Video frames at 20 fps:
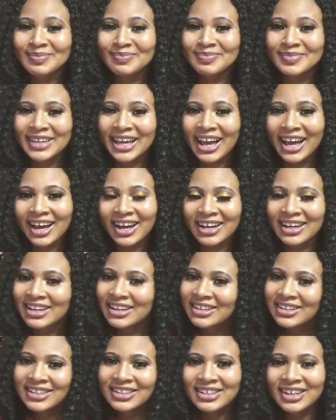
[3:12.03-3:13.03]
Yeah,
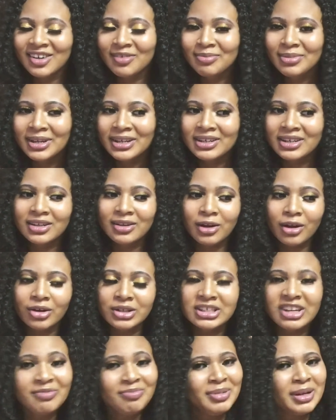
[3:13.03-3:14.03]
I've played a lot.
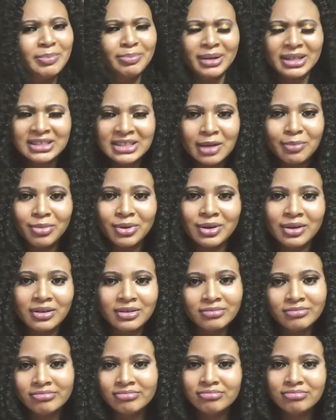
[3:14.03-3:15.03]
I've played basketball
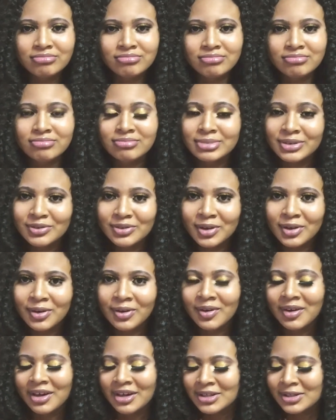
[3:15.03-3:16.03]
before,
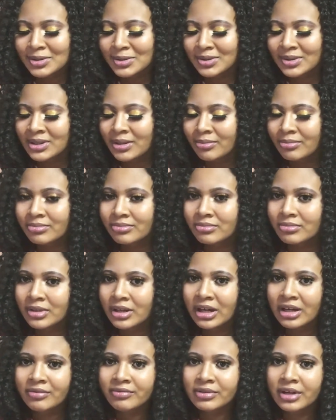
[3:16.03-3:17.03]
so I'm
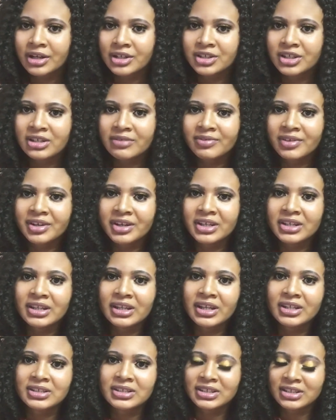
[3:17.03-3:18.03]
actually very
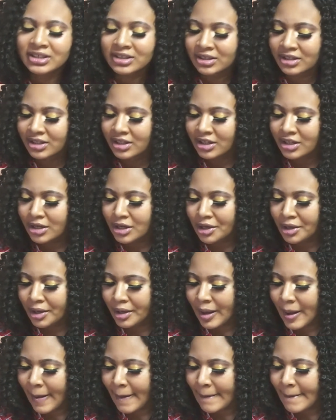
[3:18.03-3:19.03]
athletic,
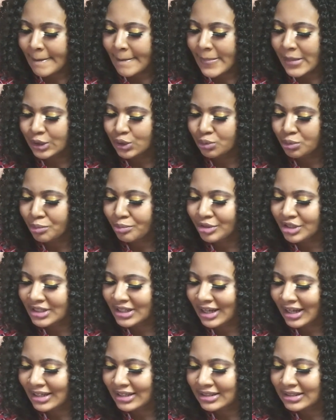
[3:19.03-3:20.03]
to be
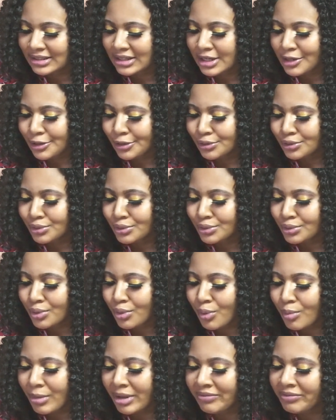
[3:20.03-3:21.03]
precise. So
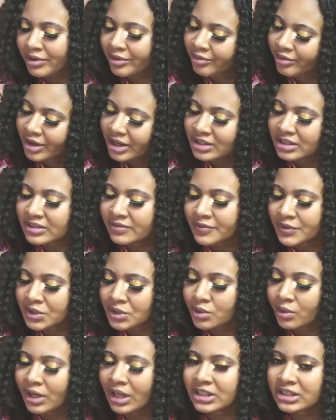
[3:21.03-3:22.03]
my favorite
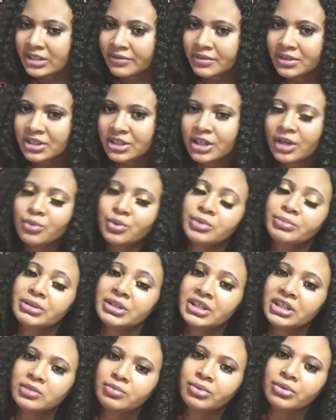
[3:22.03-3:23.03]
physical activity now would be
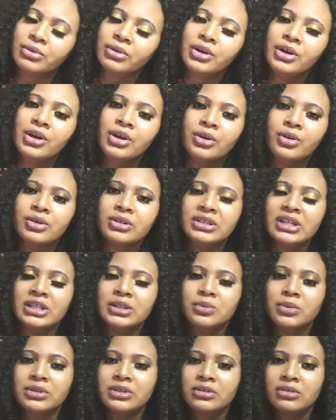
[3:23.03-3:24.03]
netball, because that's
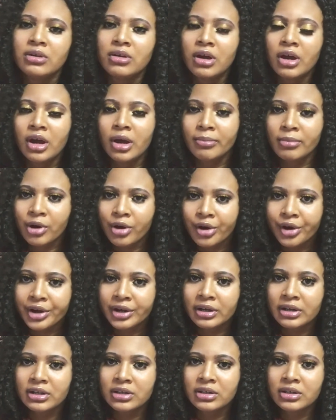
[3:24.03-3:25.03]
what I'm
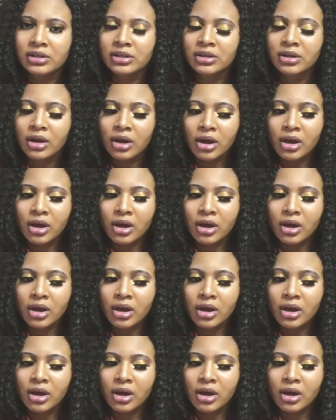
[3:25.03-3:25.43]
currently